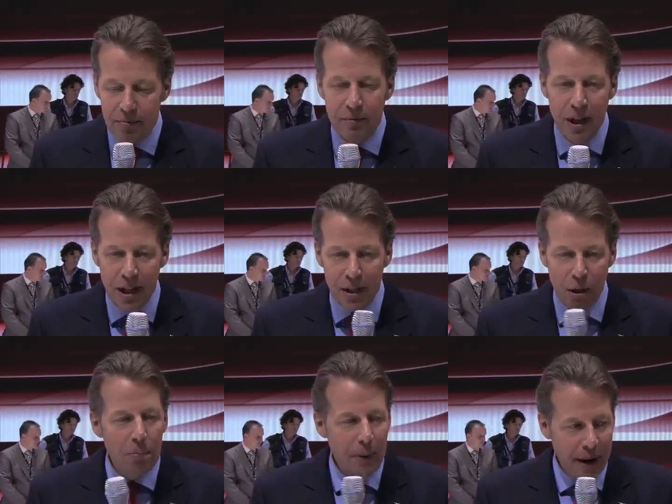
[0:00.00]
we
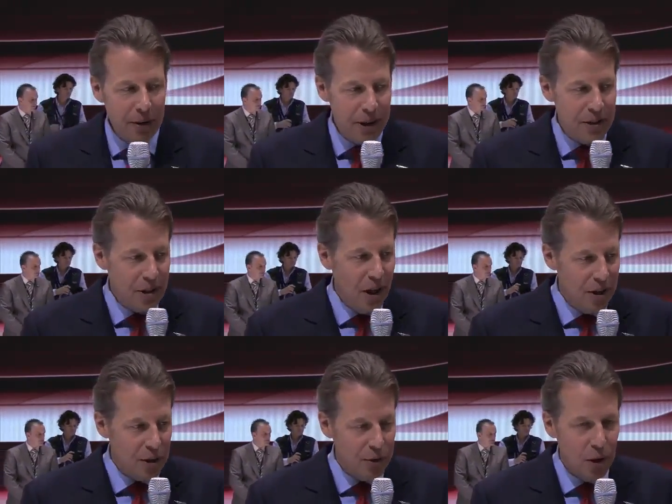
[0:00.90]
compared these
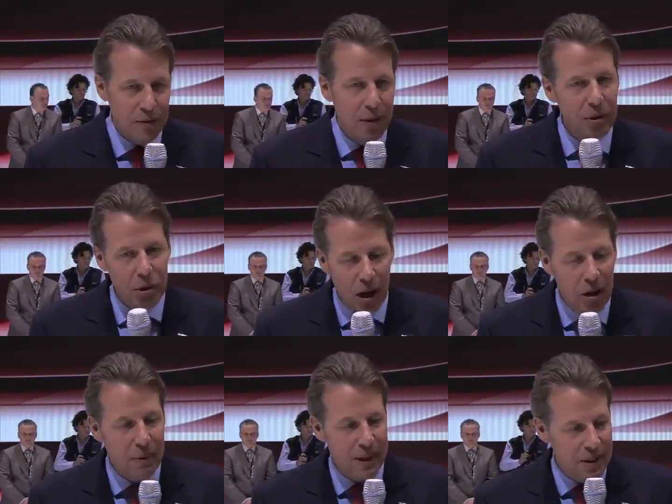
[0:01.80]
cars, of course, when we do
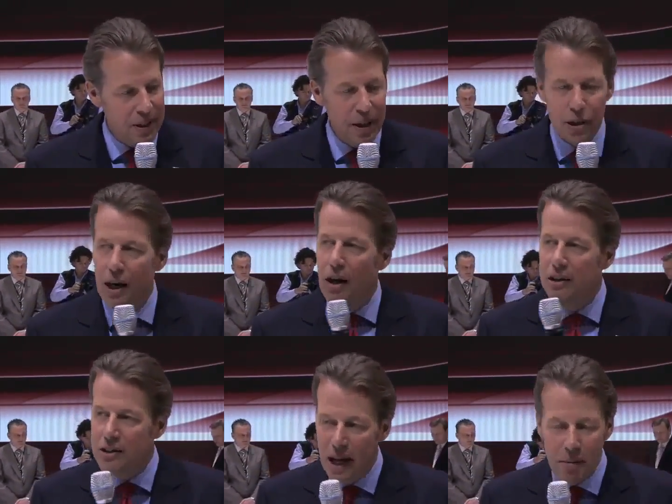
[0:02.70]
our presentation, our
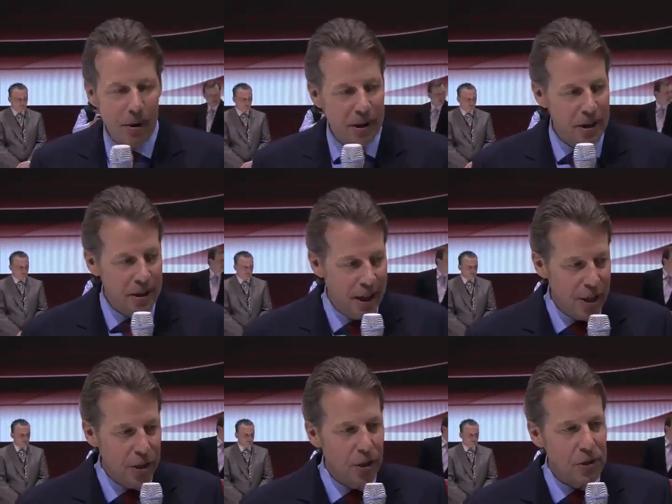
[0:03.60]
design
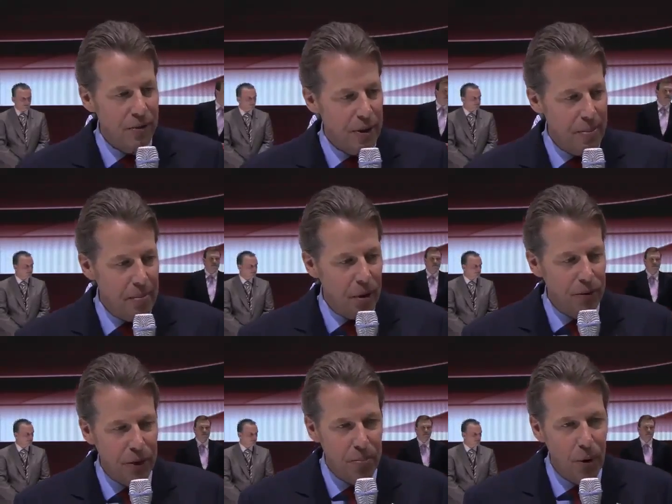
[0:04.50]
presentation, also with the member
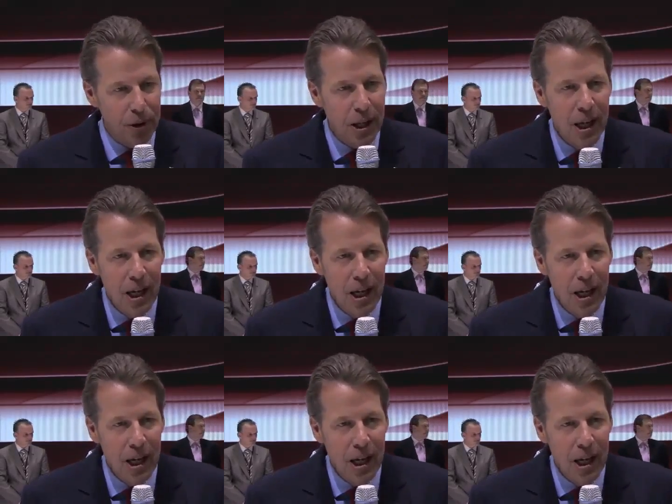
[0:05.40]
of the board,